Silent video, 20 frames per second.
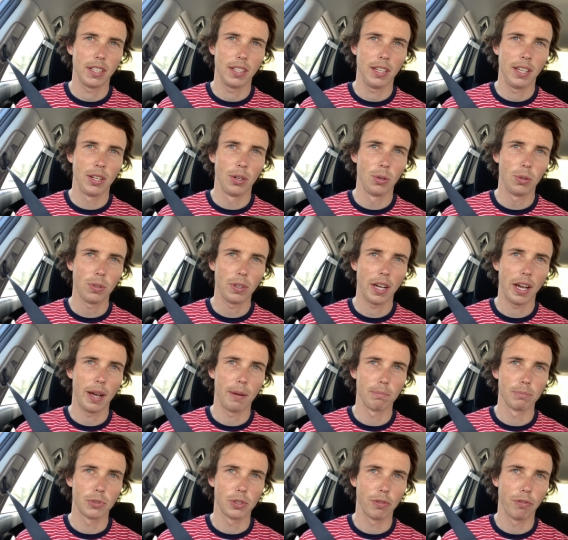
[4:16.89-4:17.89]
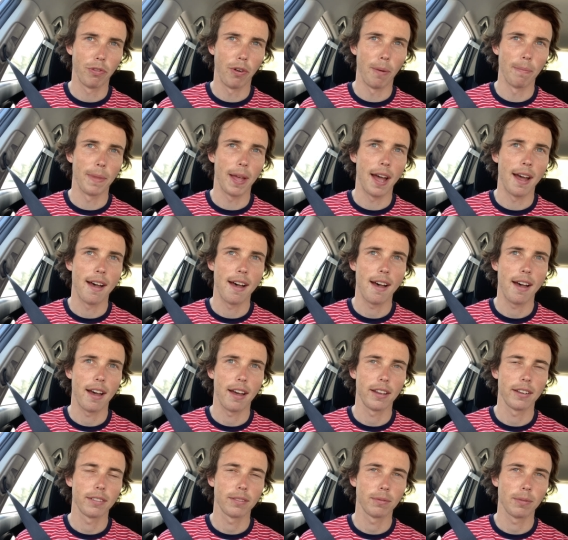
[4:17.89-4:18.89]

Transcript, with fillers: it all comes from the heart.